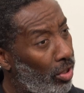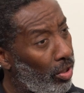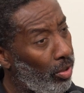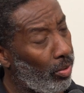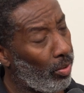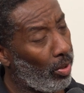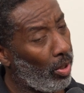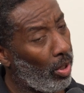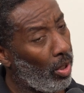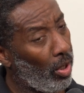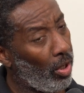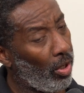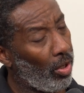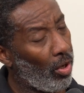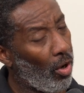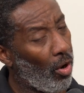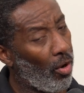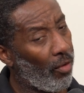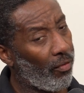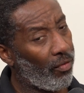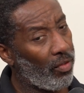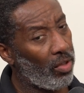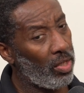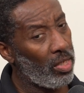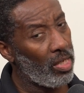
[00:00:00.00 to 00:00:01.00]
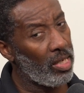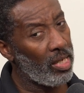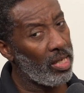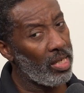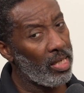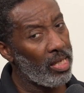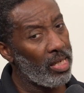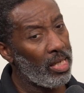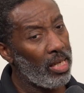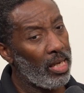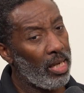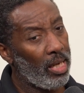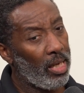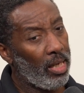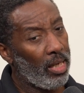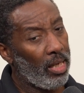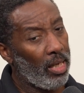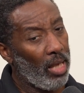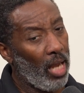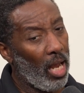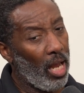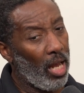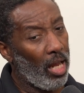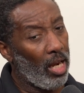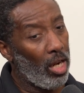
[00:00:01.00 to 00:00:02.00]
do a lot of the
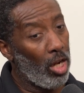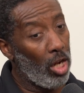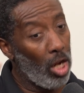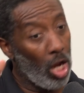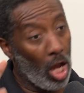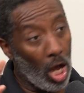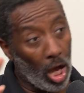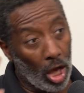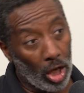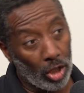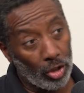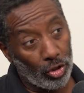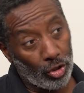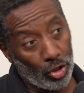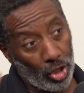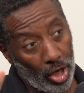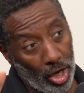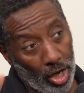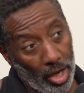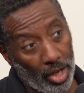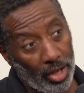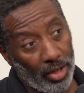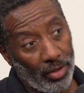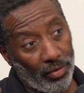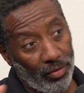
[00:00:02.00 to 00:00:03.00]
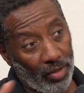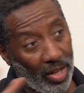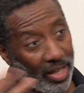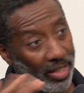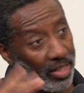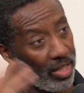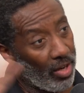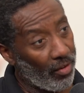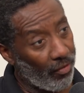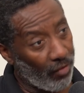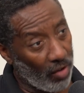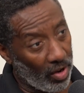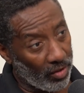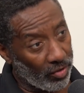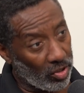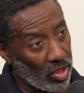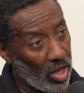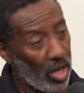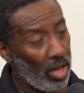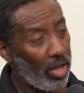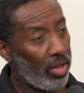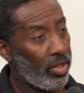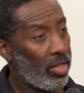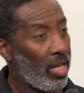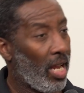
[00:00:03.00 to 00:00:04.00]
larger,
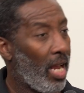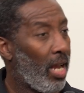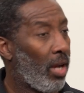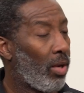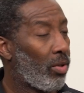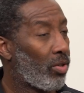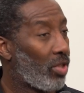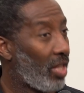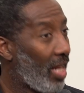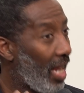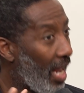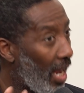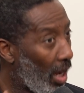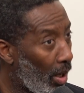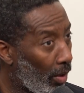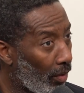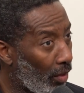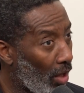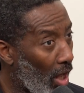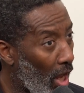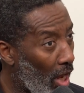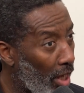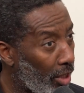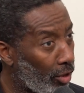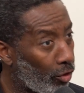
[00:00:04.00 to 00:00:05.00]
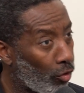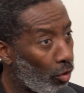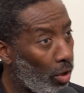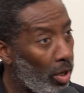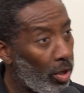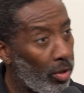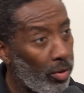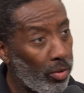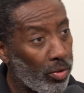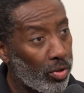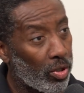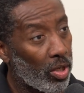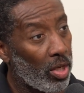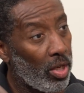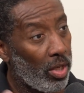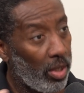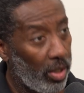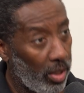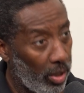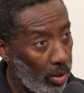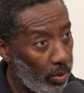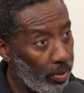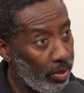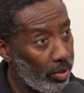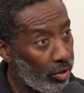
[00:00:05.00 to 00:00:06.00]
5-star hotels, the health hydros
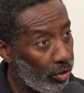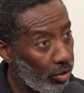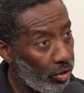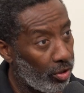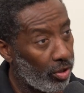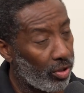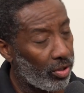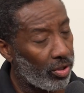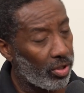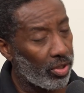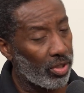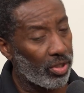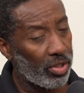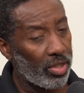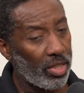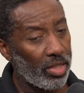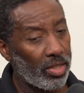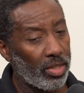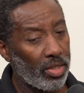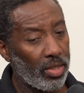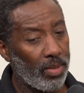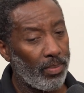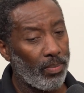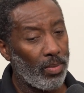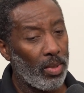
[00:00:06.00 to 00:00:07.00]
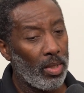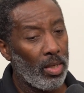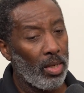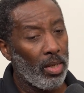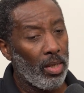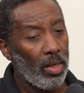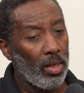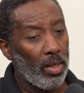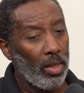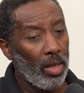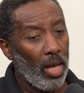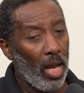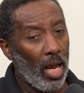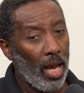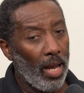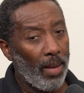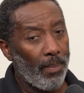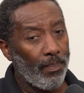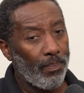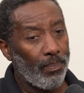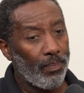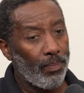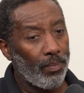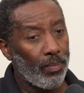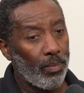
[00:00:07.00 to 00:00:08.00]
who introduced the system.
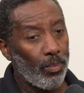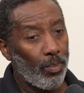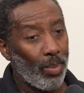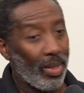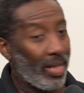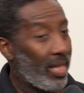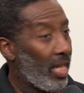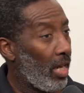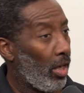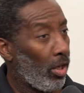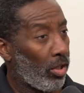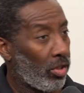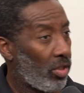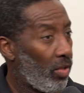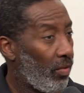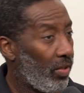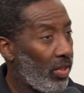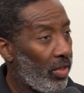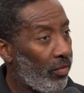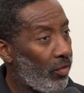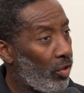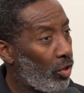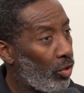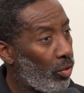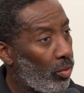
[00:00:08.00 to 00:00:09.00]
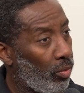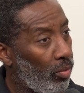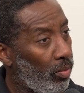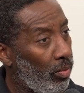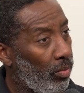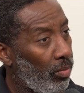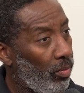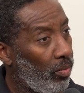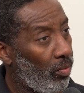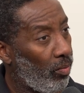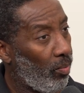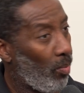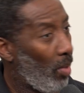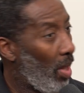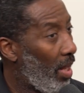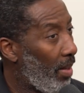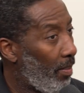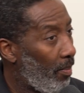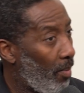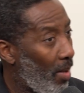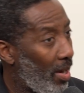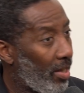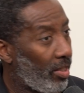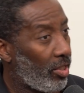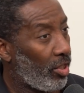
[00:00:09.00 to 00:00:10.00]
But then lots of individual
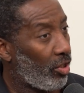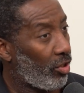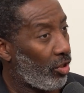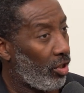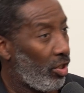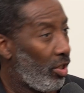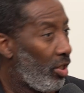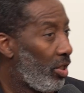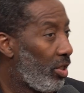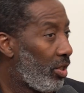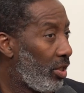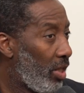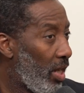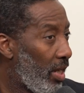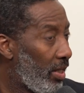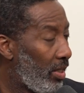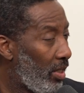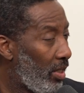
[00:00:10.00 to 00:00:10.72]
practitioners,